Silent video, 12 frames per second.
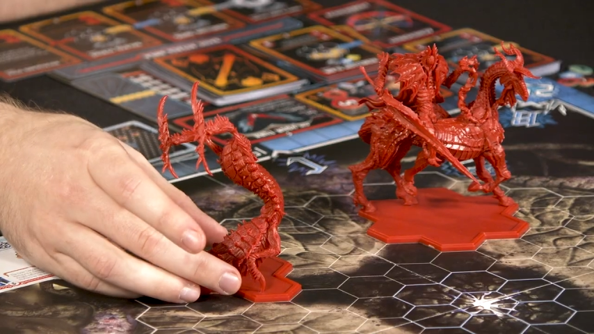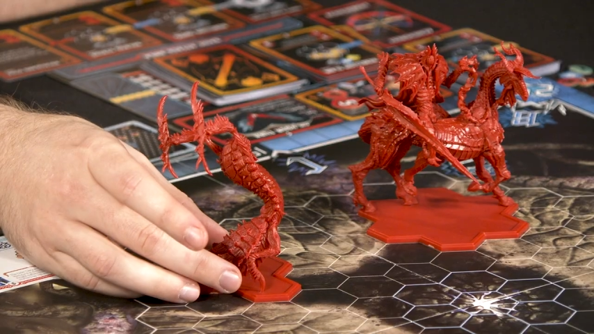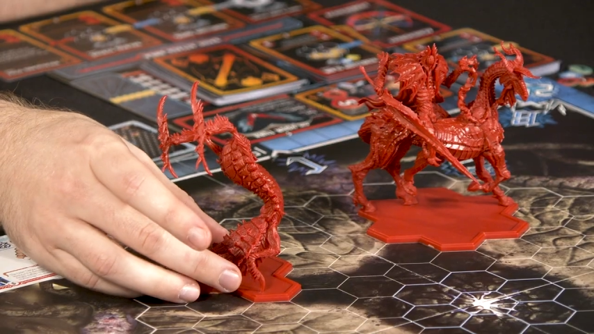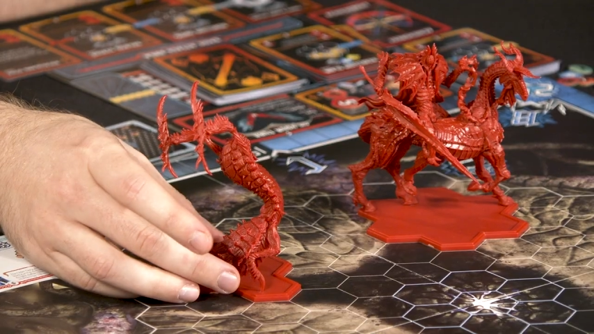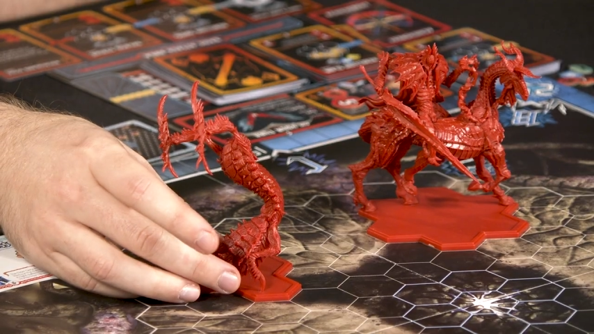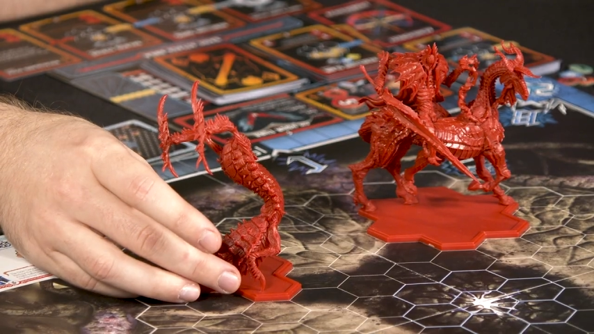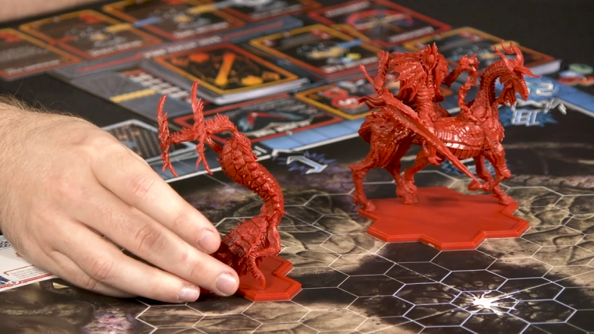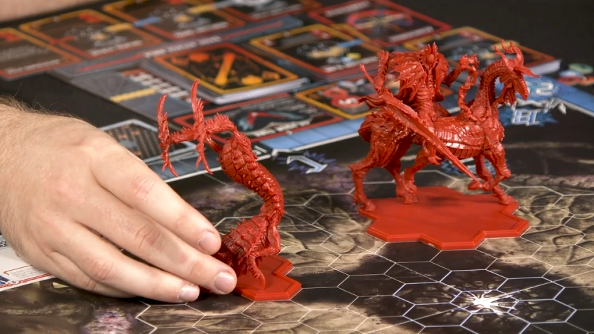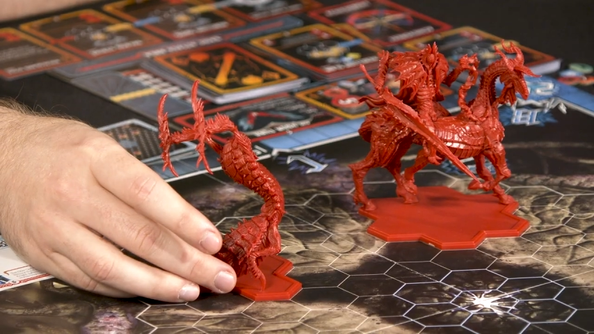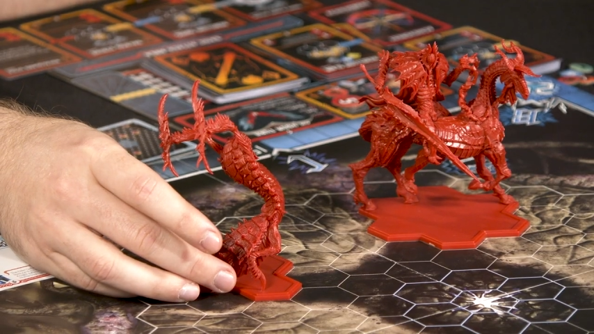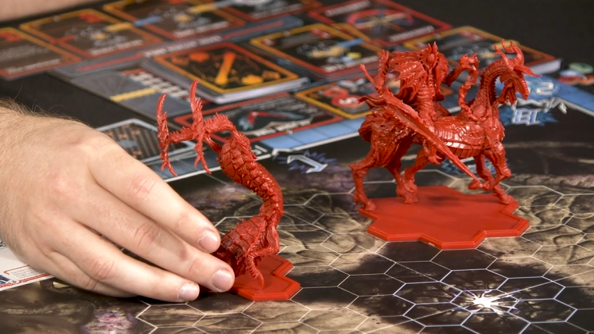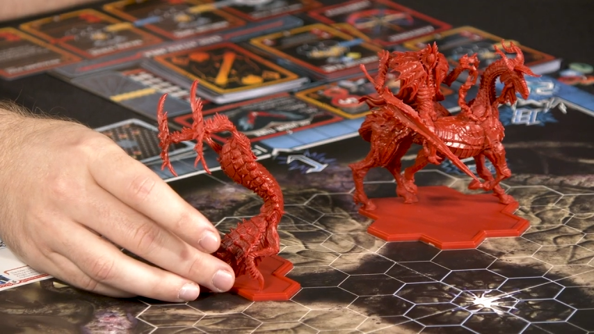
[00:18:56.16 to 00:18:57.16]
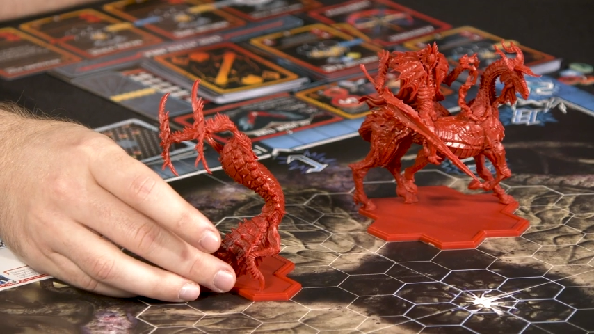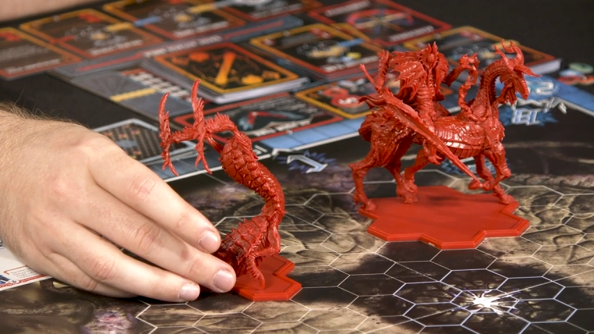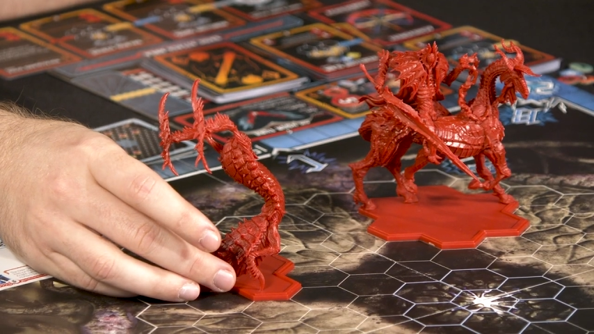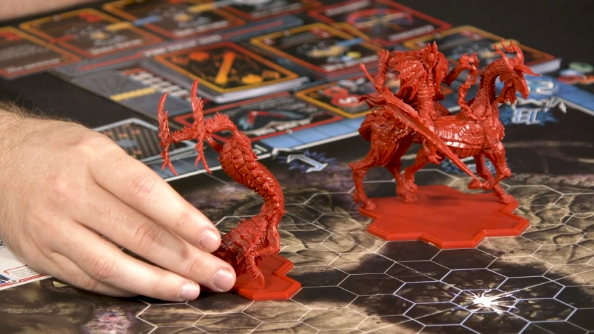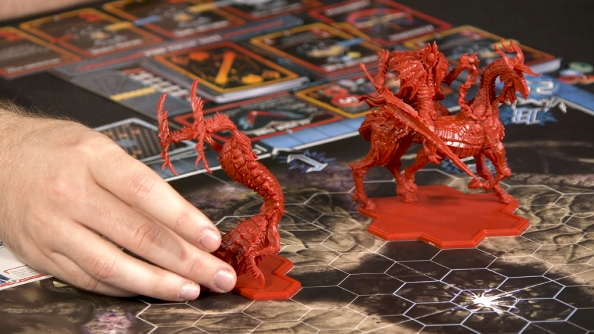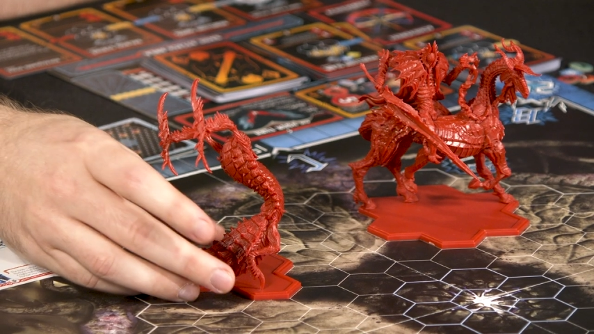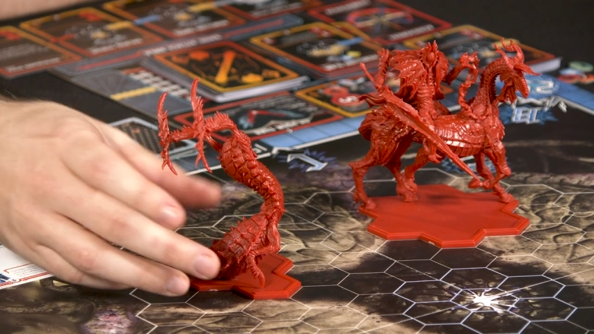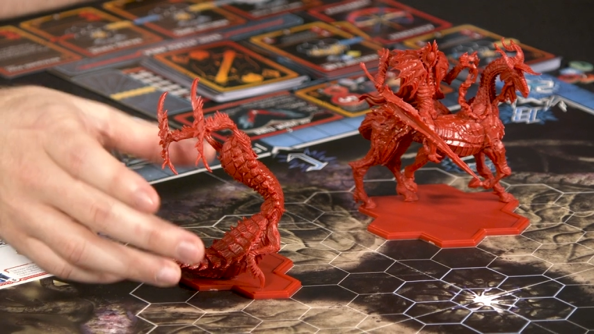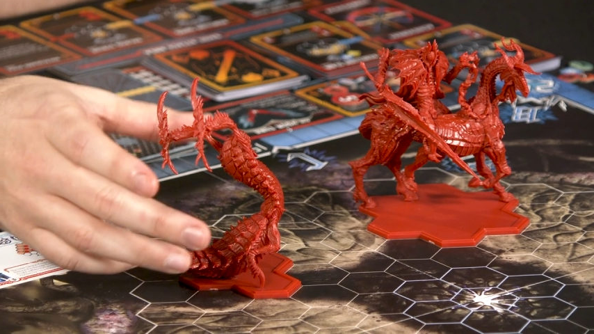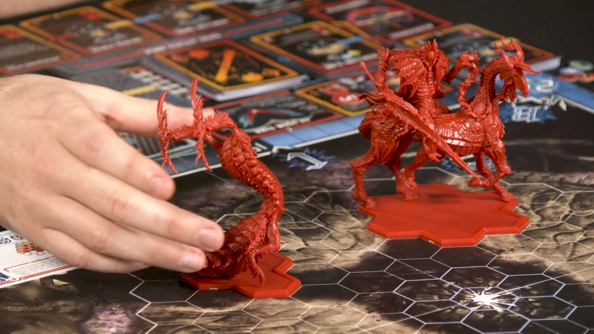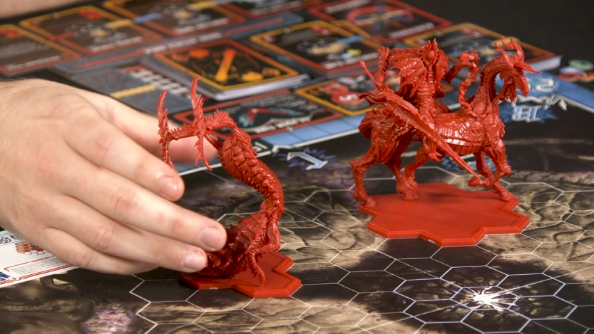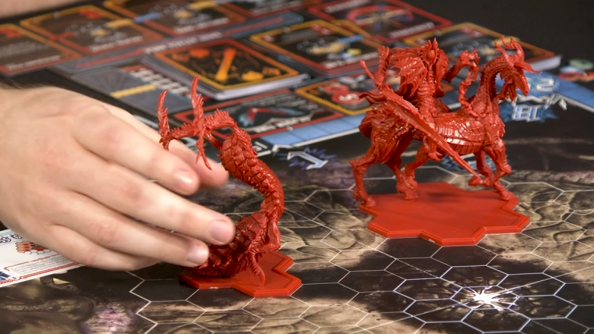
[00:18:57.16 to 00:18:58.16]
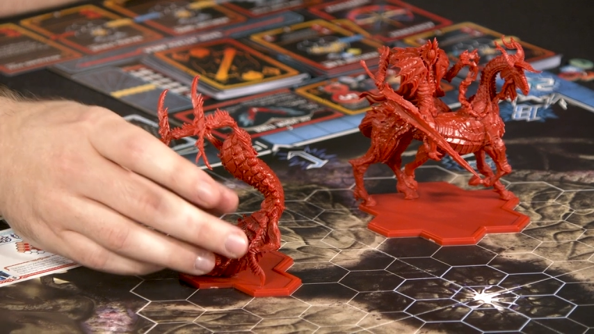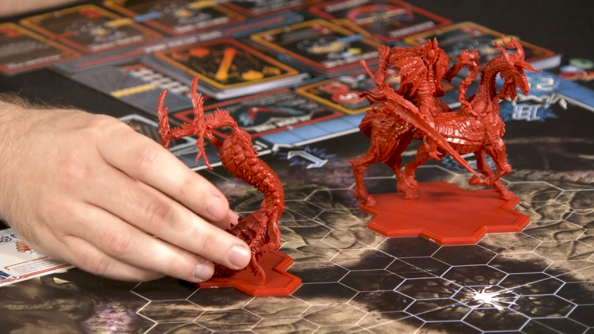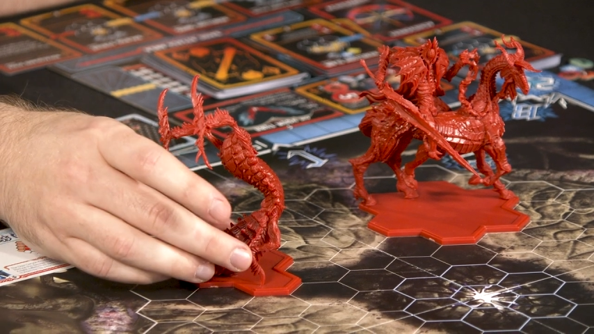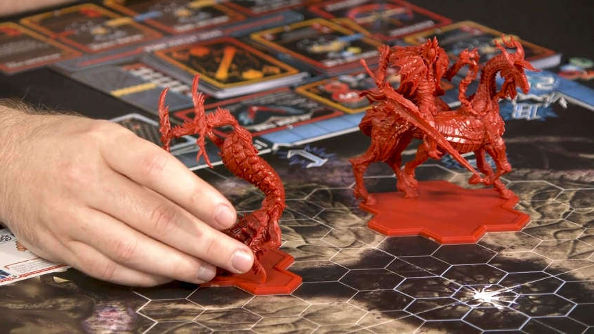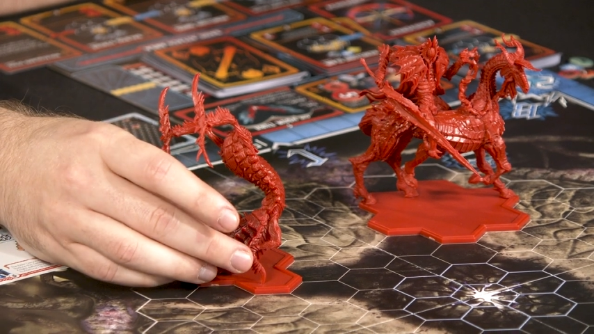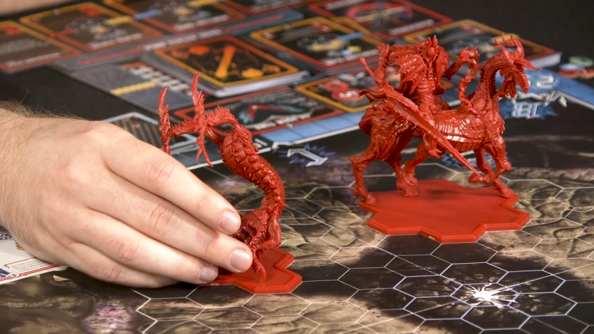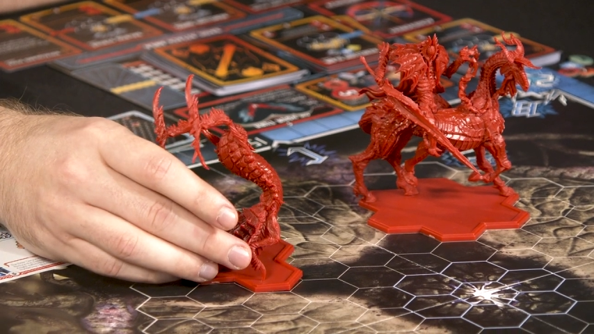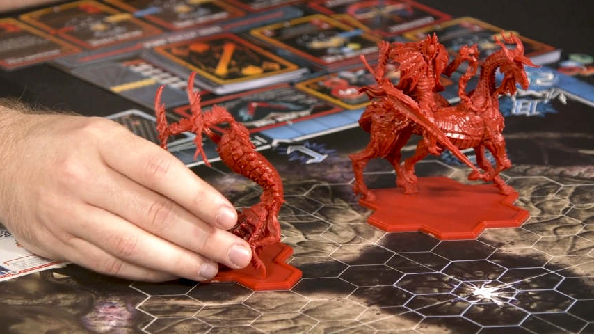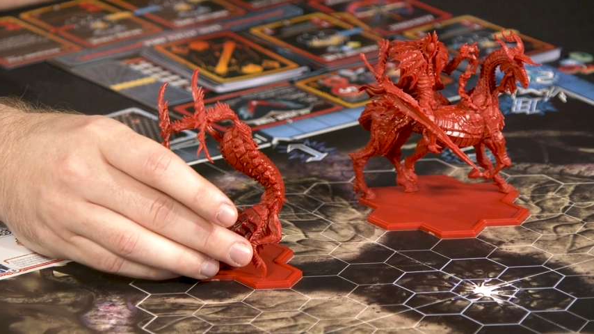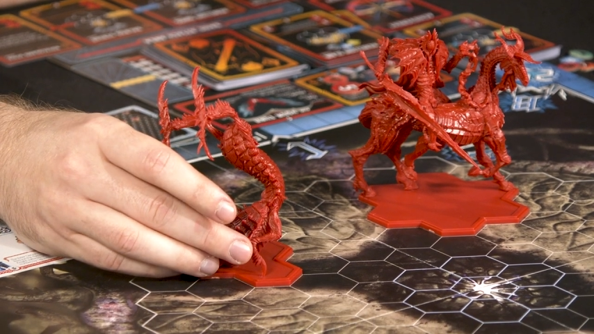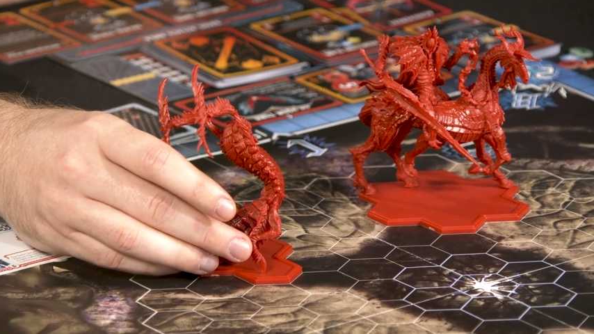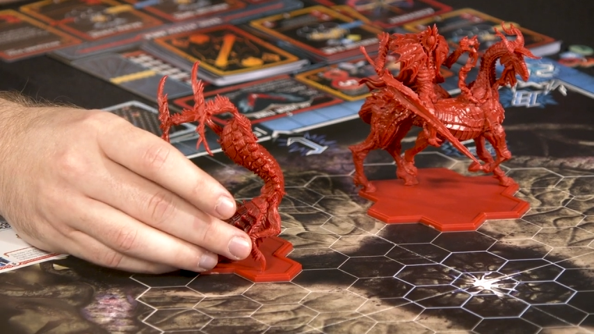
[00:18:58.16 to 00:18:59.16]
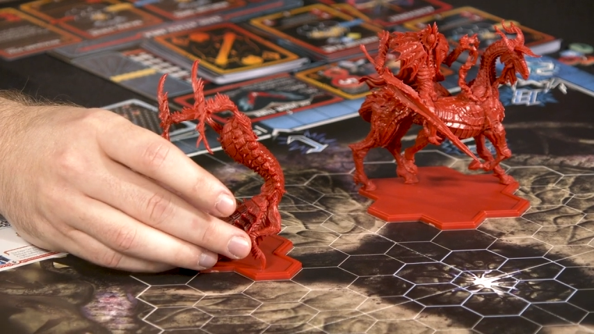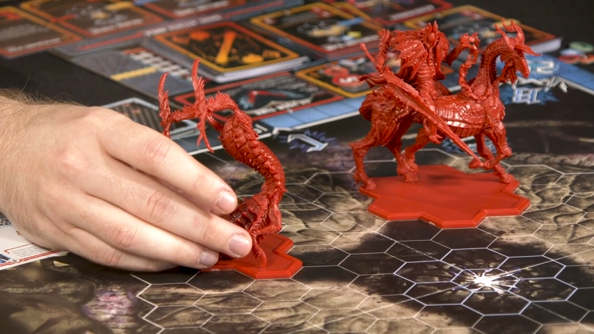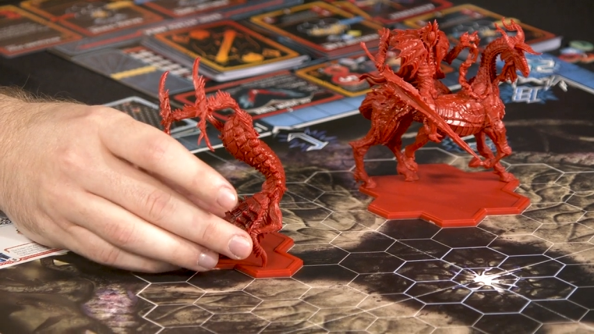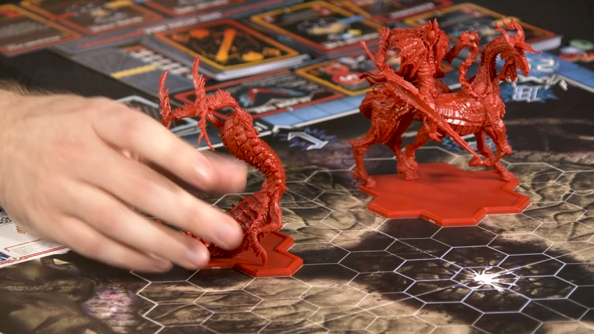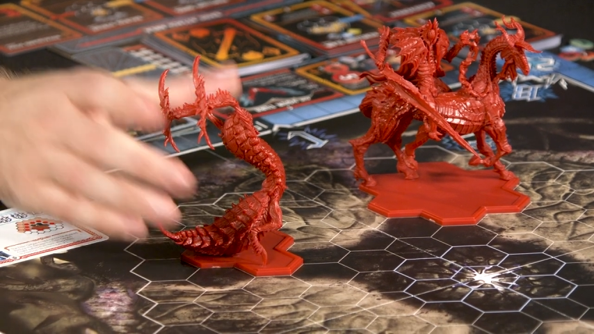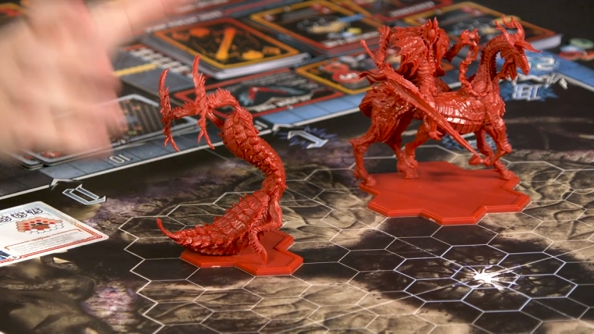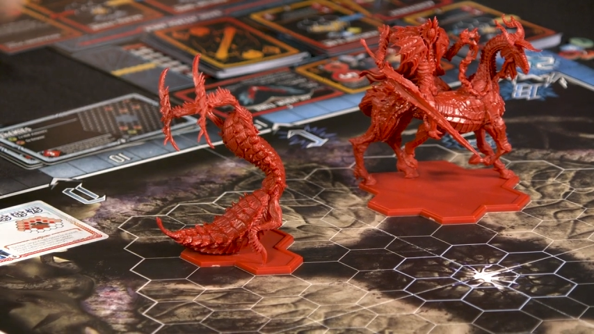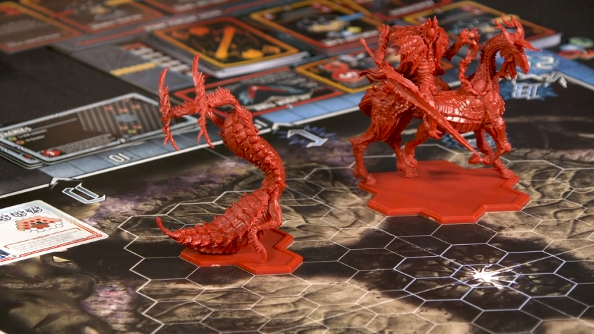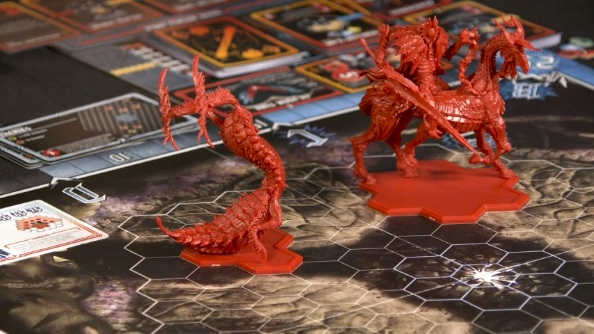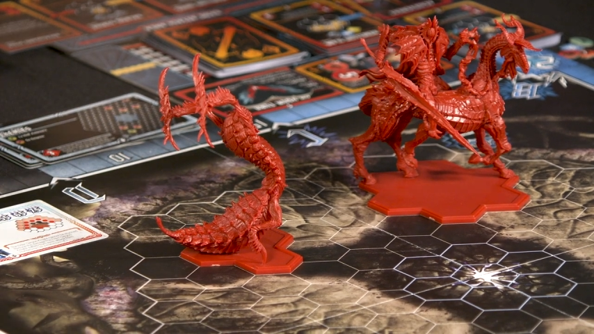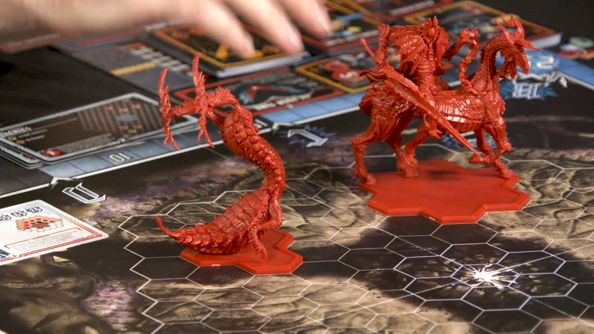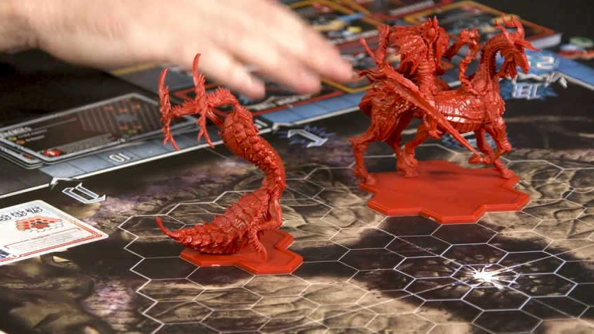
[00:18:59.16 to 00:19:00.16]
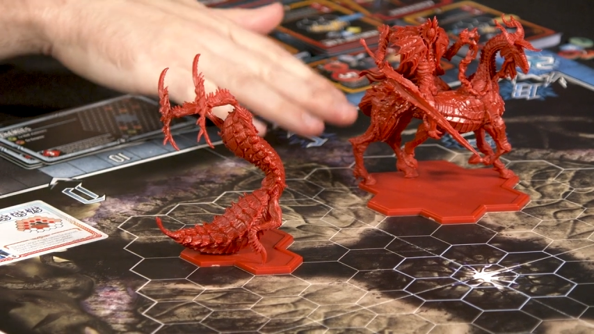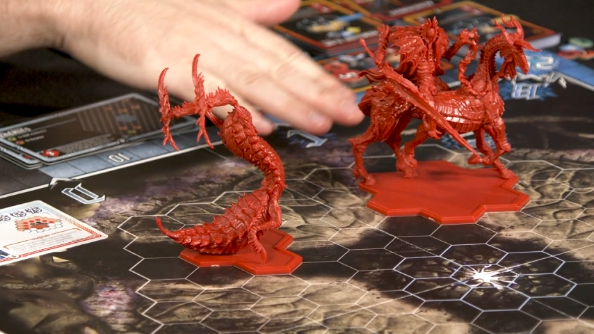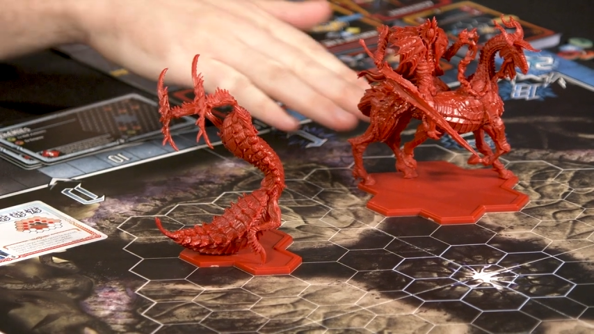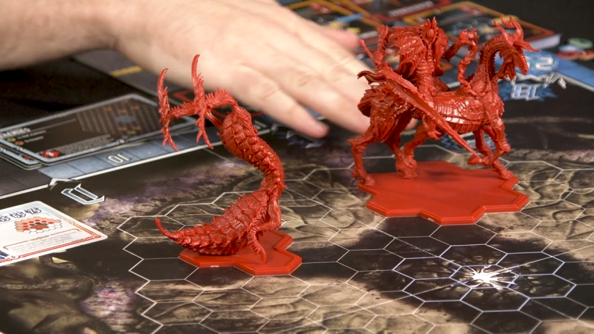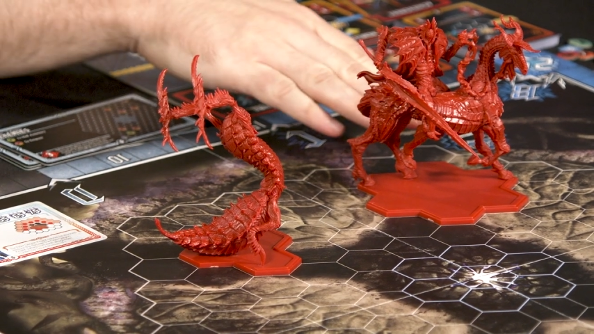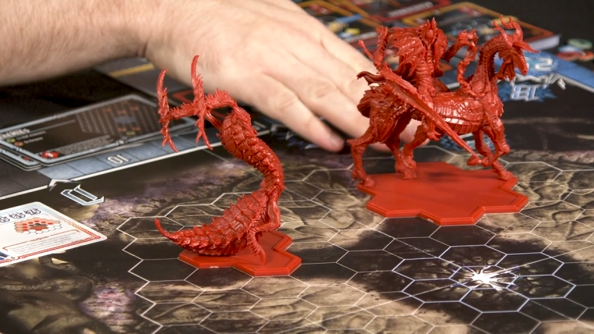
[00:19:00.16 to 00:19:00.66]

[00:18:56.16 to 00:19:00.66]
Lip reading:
(no speaker visible)